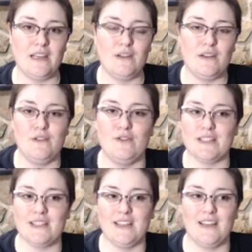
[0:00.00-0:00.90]
Even if you
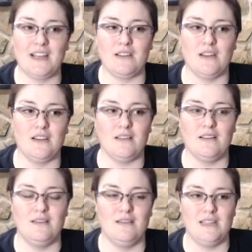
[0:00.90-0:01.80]
just get, like, the
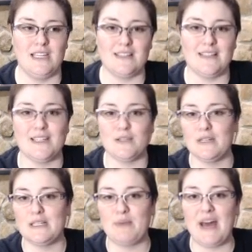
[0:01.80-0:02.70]

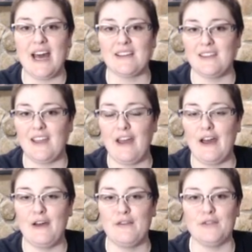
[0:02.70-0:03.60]
accessories pack that they
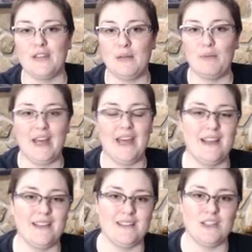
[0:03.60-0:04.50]
have for, like,
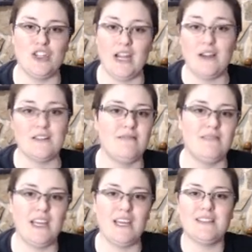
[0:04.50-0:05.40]
beds and chairs and
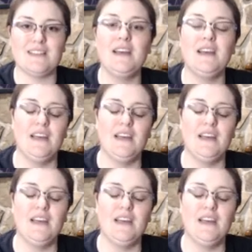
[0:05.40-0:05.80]
things,